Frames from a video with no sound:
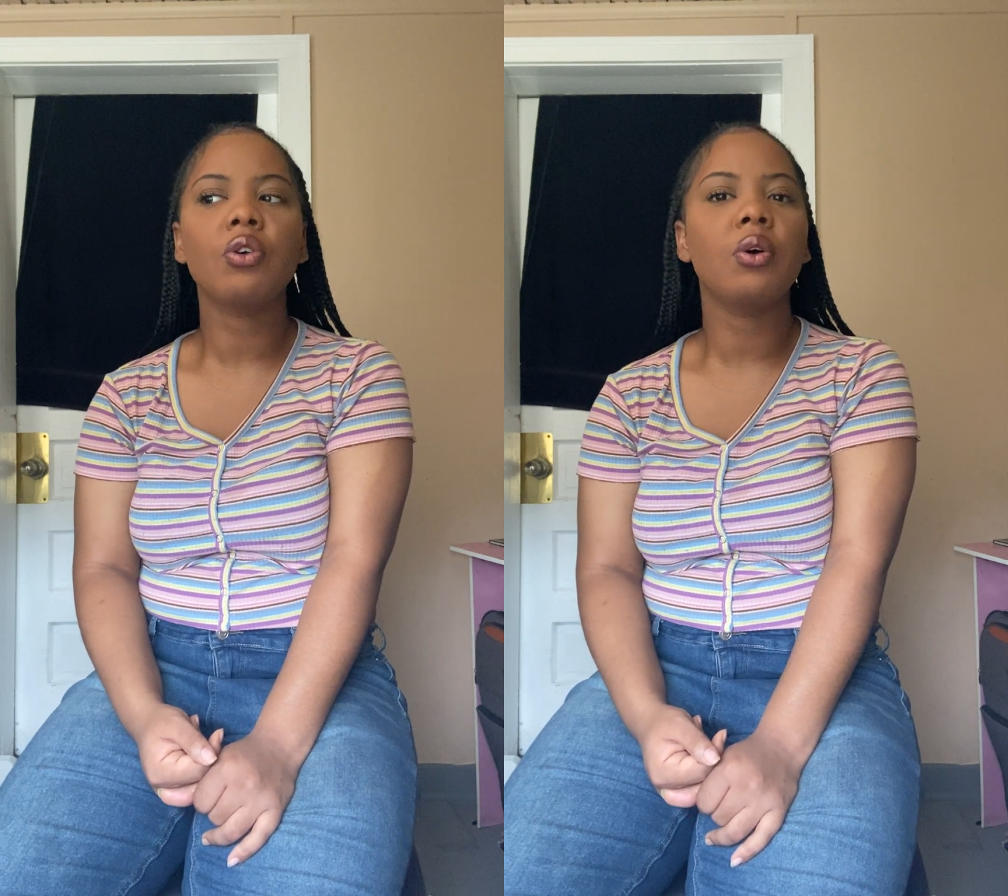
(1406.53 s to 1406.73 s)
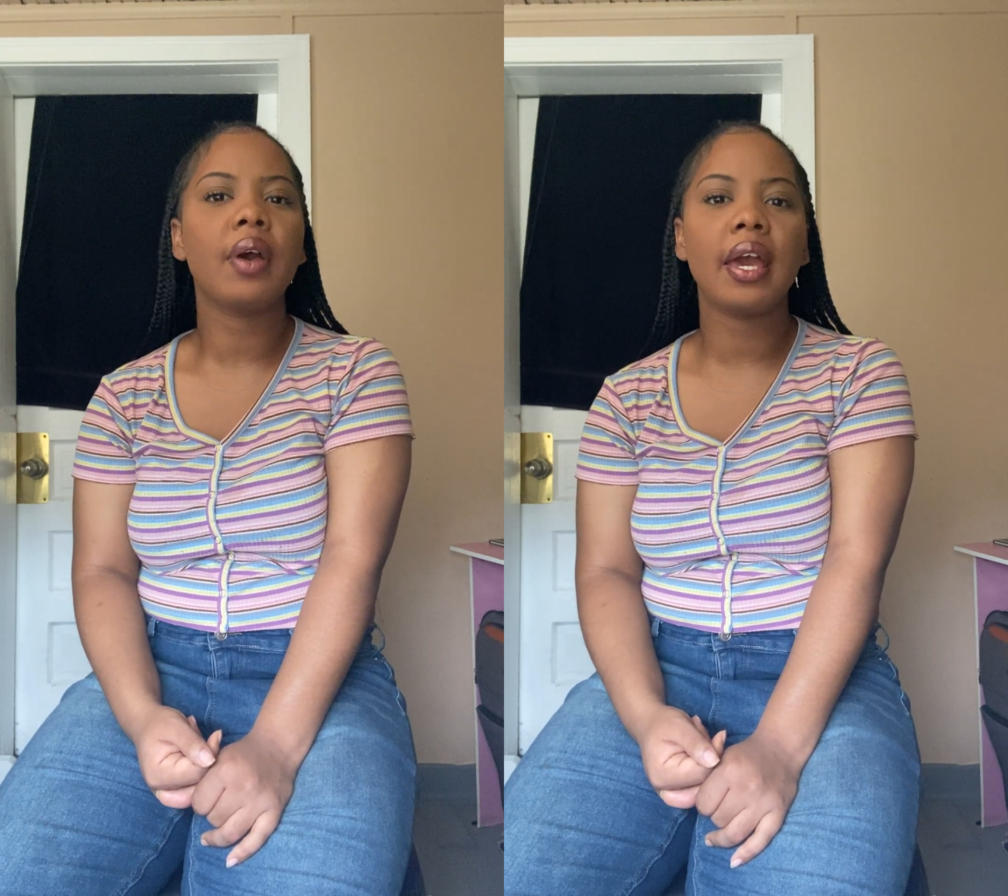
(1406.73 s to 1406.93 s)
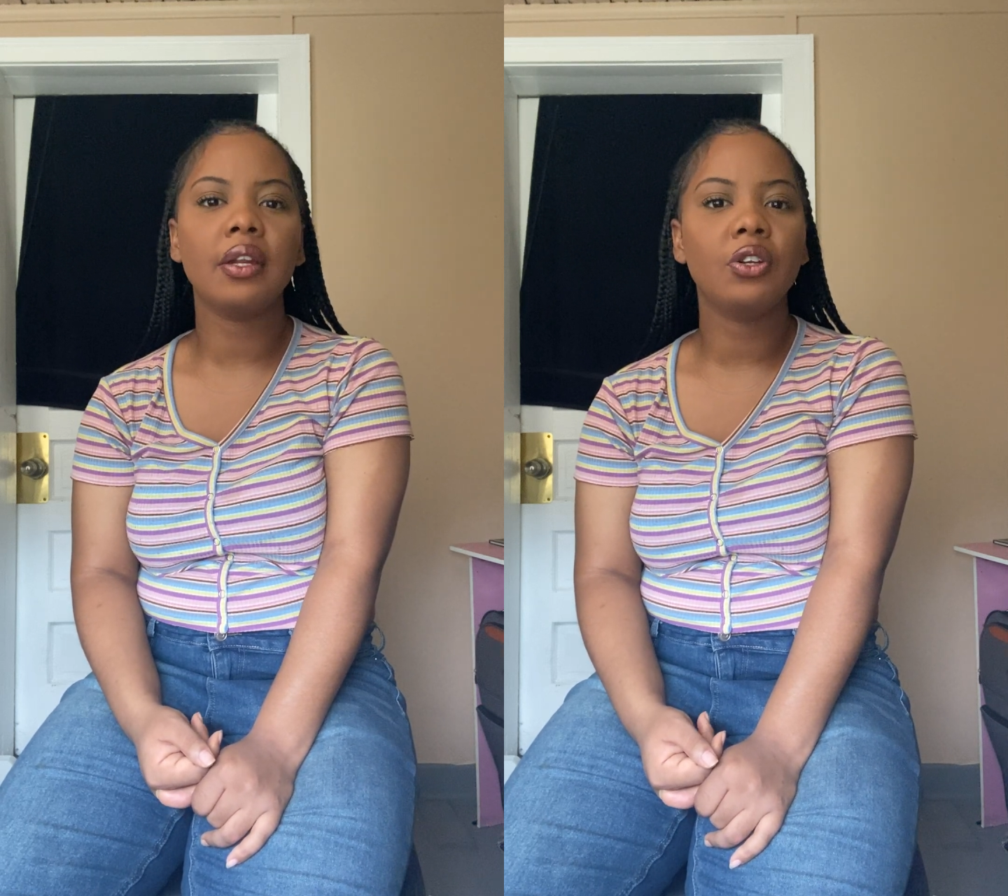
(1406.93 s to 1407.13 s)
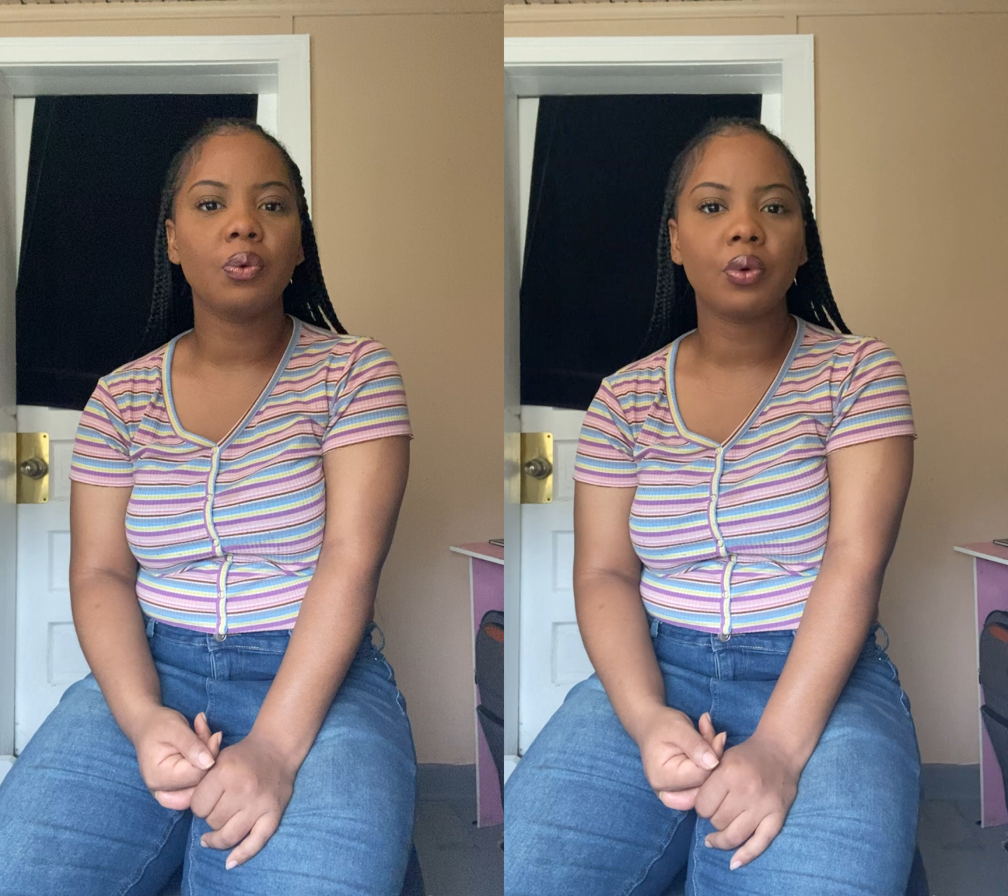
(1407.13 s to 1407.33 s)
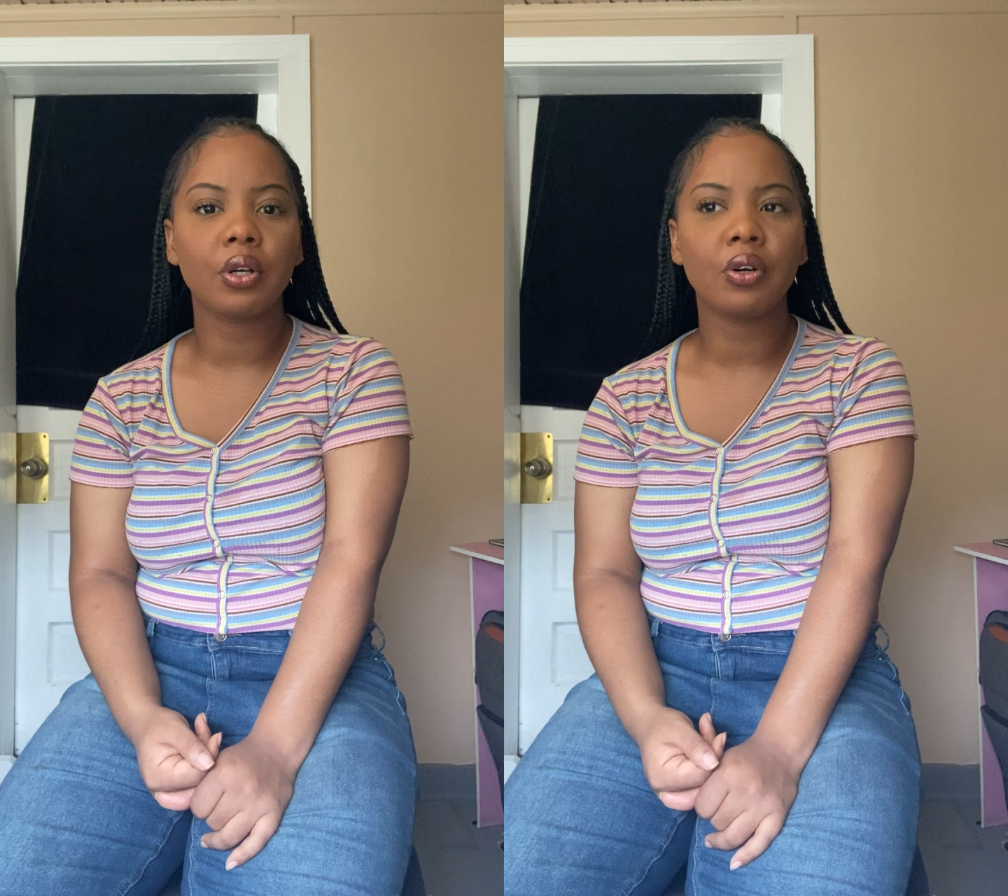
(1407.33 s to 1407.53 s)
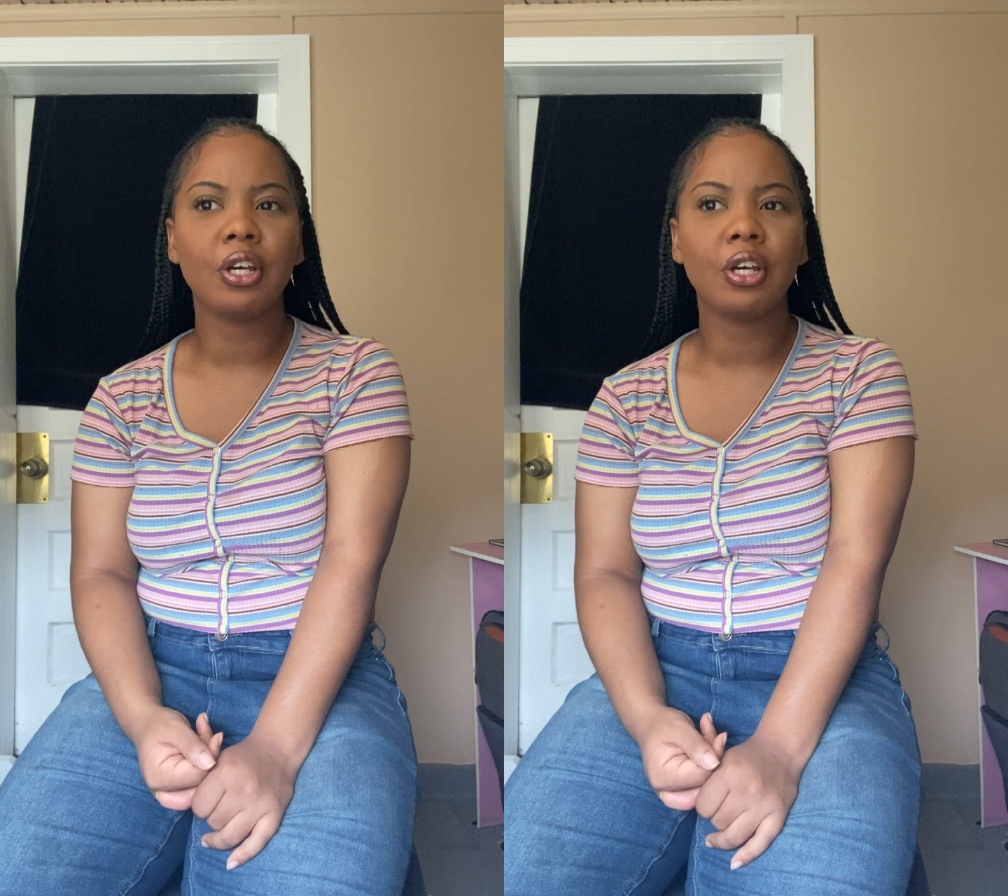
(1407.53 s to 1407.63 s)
go hating the world,